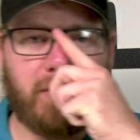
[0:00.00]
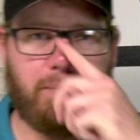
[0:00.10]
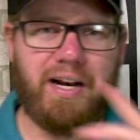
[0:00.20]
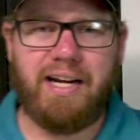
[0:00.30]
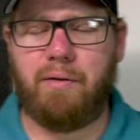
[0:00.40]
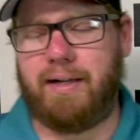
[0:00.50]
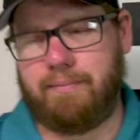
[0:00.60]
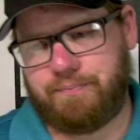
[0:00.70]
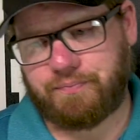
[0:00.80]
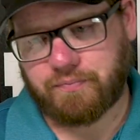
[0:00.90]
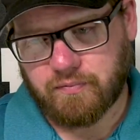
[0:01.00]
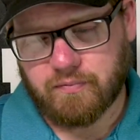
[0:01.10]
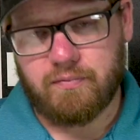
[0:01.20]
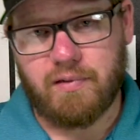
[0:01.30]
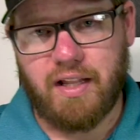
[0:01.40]
But anyway,
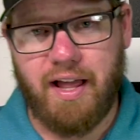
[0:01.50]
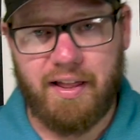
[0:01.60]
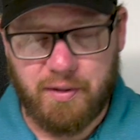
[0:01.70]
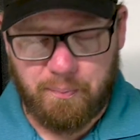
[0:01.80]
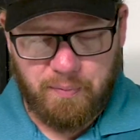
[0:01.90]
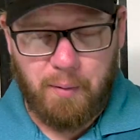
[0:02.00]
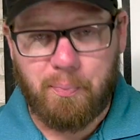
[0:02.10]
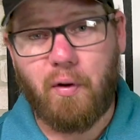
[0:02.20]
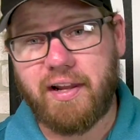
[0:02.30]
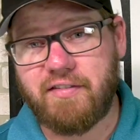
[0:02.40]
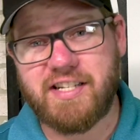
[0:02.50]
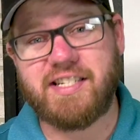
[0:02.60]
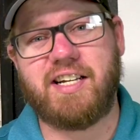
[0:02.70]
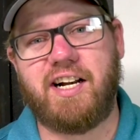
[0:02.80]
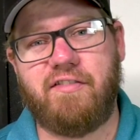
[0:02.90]
uh, the, the point of
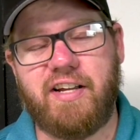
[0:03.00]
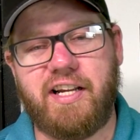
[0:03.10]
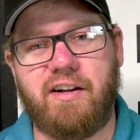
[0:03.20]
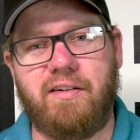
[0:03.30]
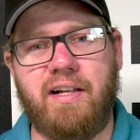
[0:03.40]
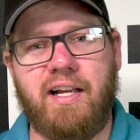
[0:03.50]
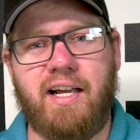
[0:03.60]
this entire video